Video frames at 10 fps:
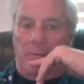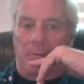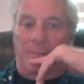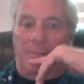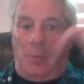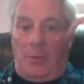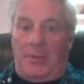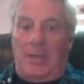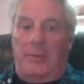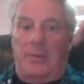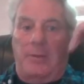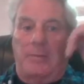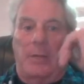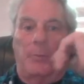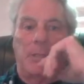So false data
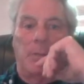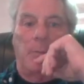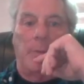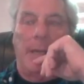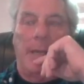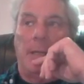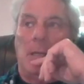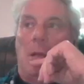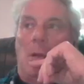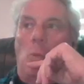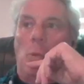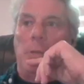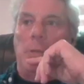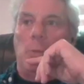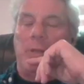sets, how do we deal with that?
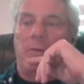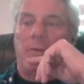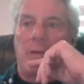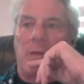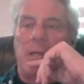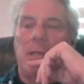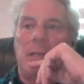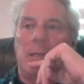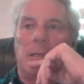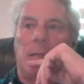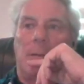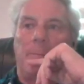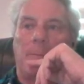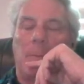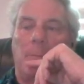We see
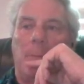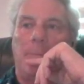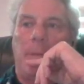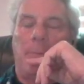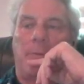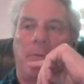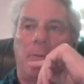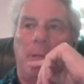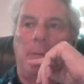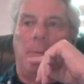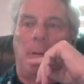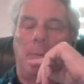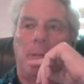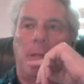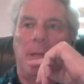many people submitting
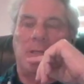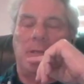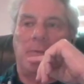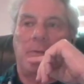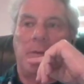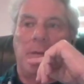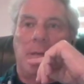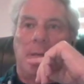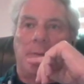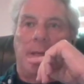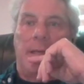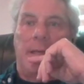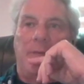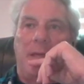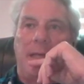publications that
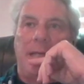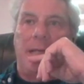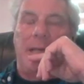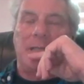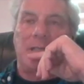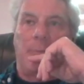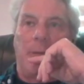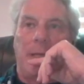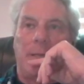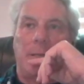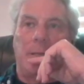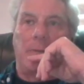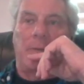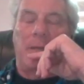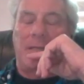have AI generated
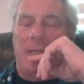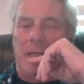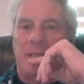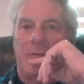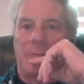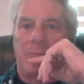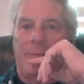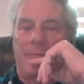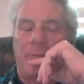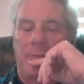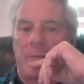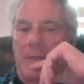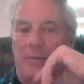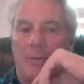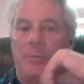citations, the references
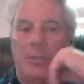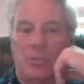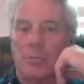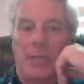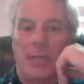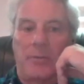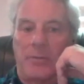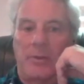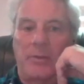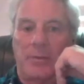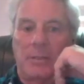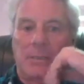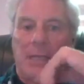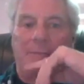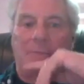that simply do not exist.
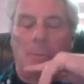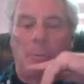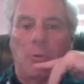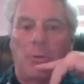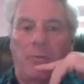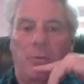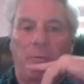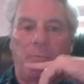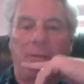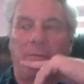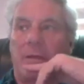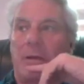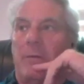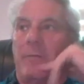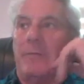I've come across those
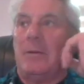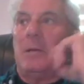myself.